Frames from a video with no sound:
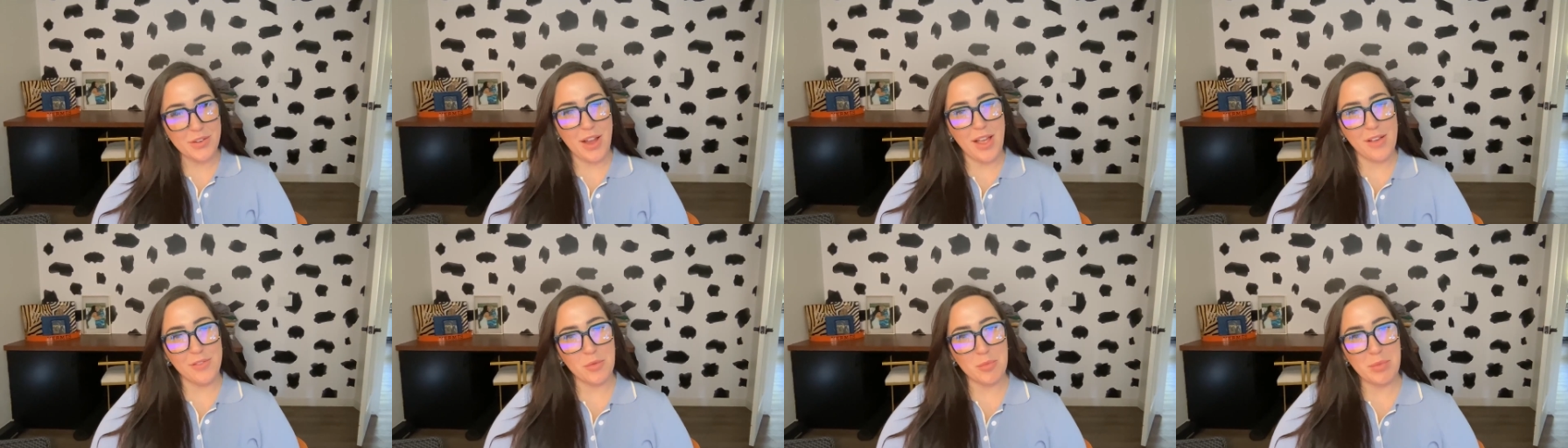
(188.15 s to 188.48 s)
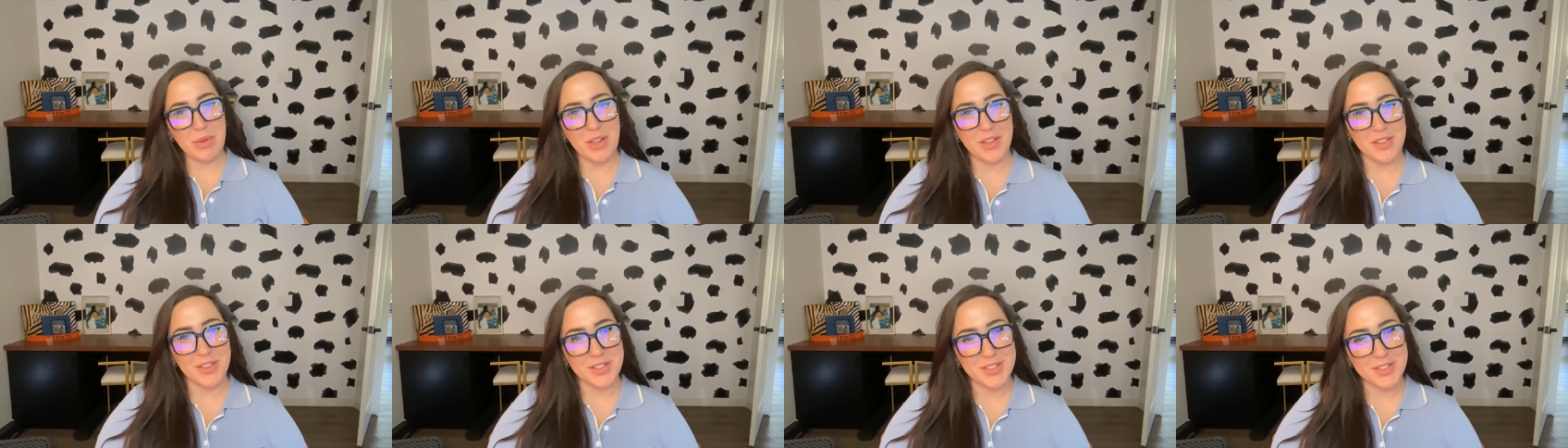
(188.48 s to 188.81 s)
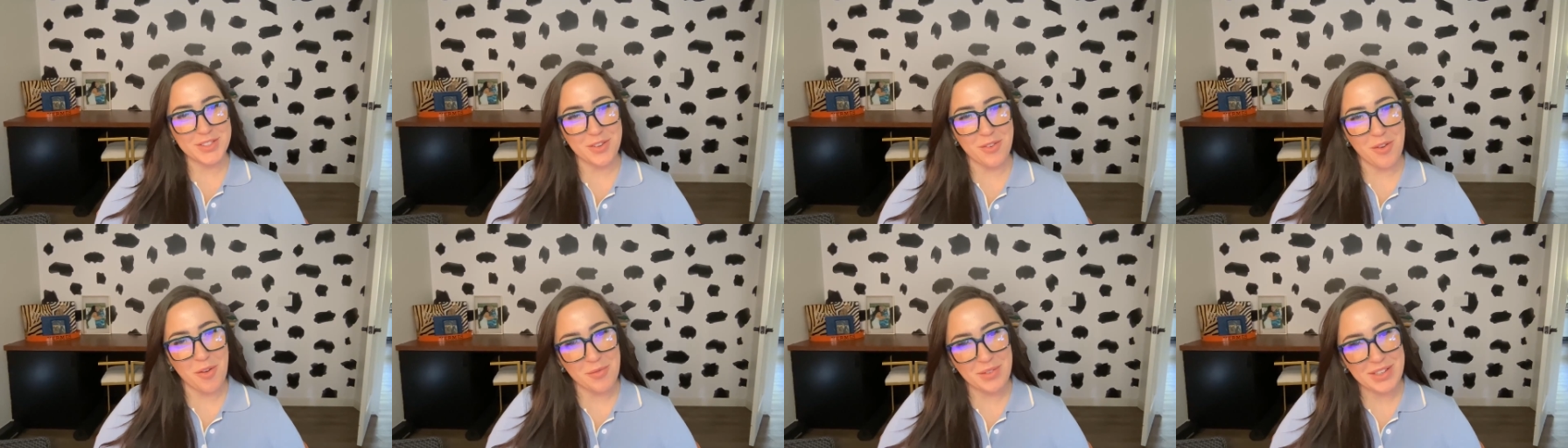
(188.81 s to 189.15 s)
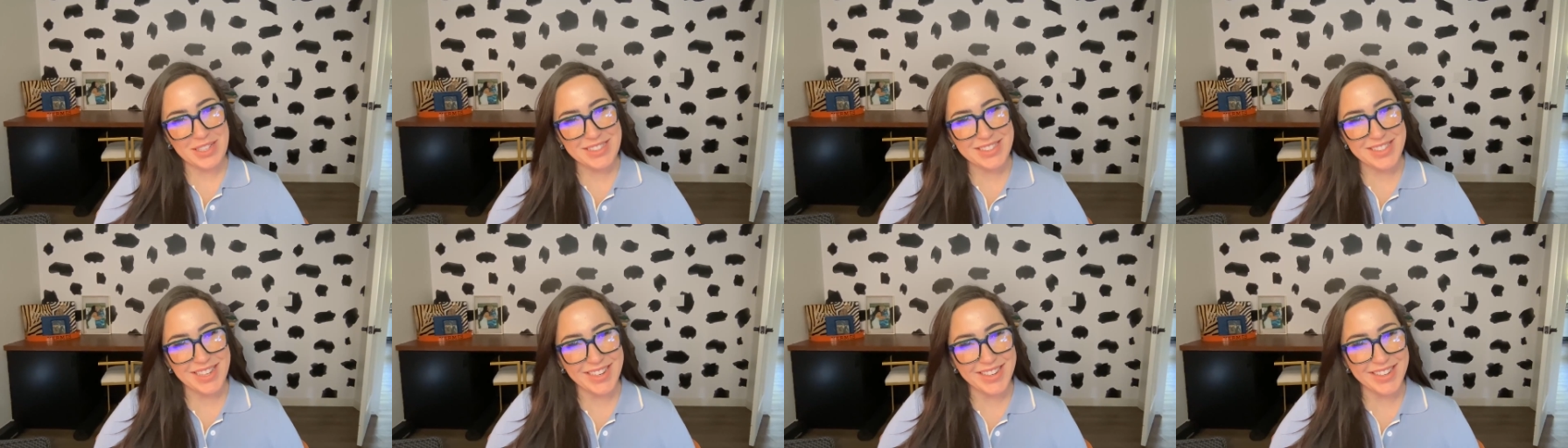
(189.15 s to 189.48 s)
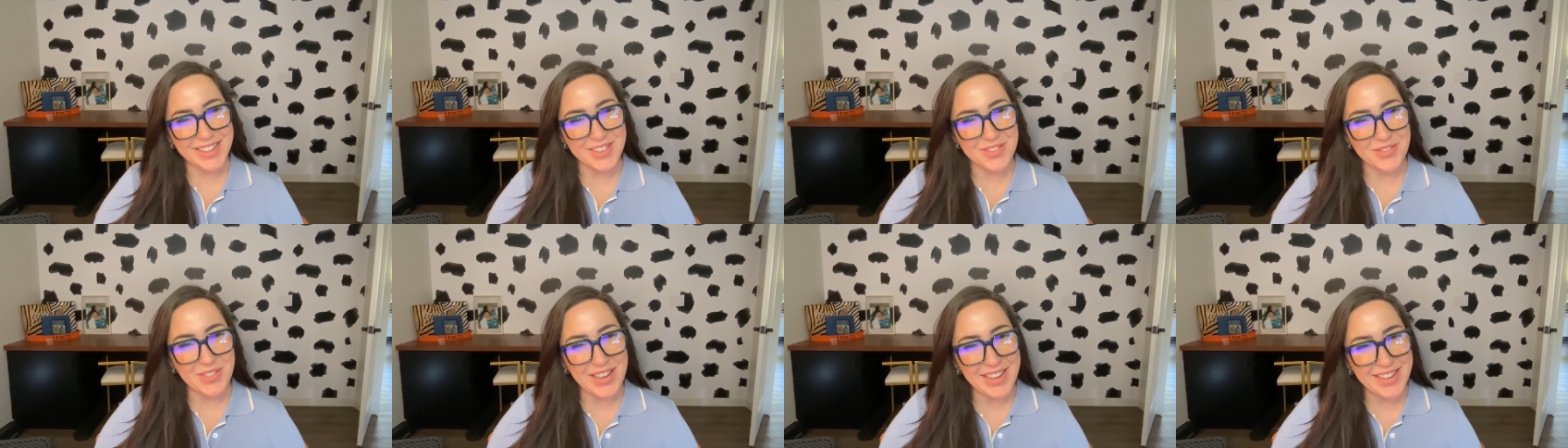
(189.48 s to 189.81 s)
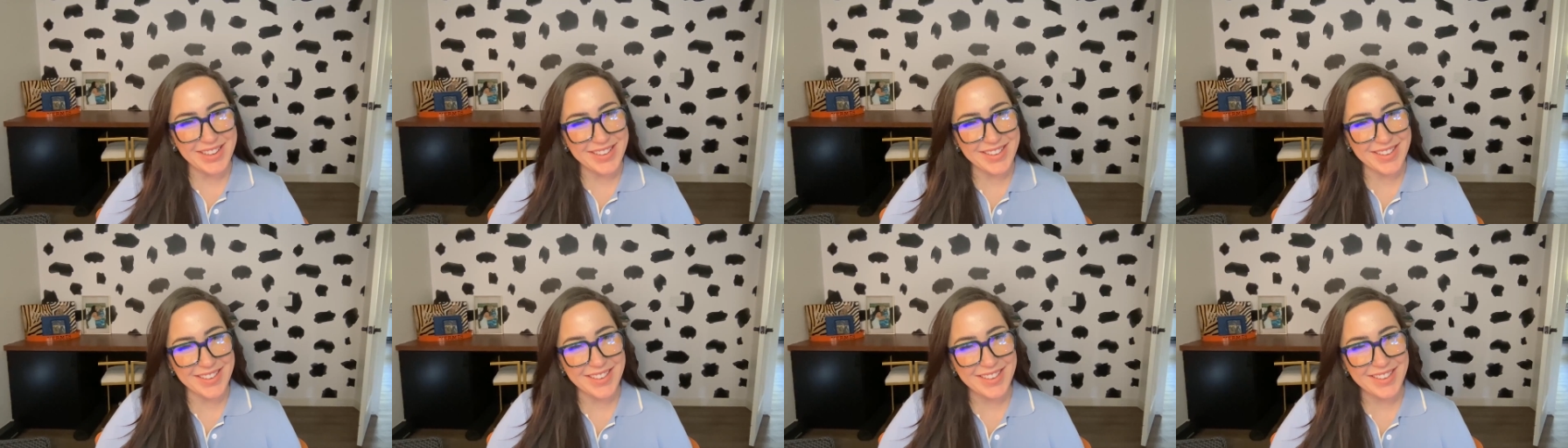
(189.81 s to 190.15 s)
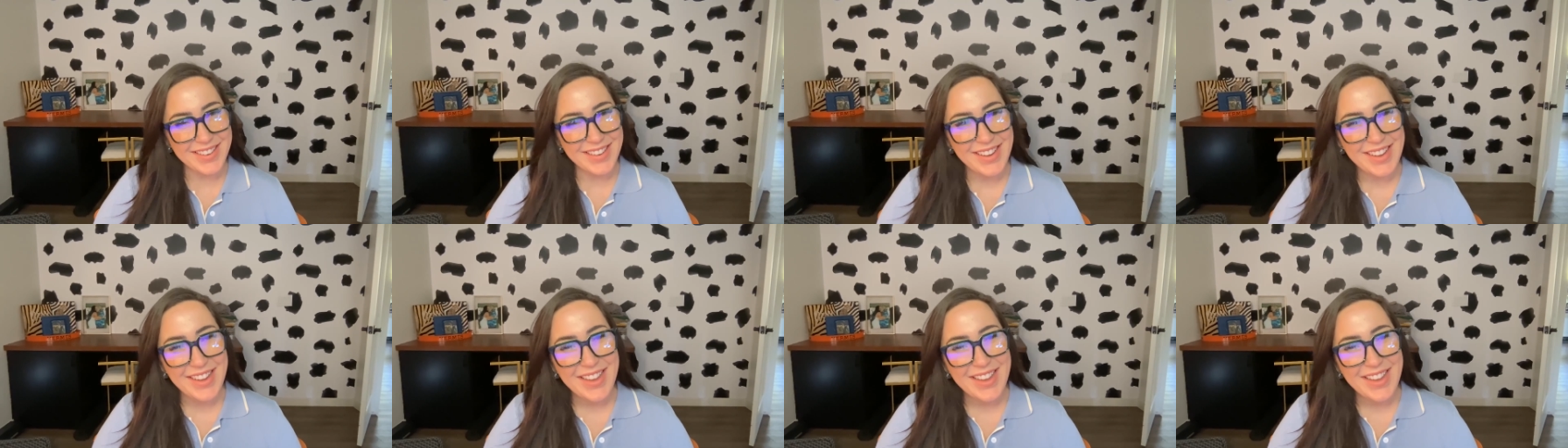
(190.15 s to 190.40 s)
for having me on the show. I'm excited to be here.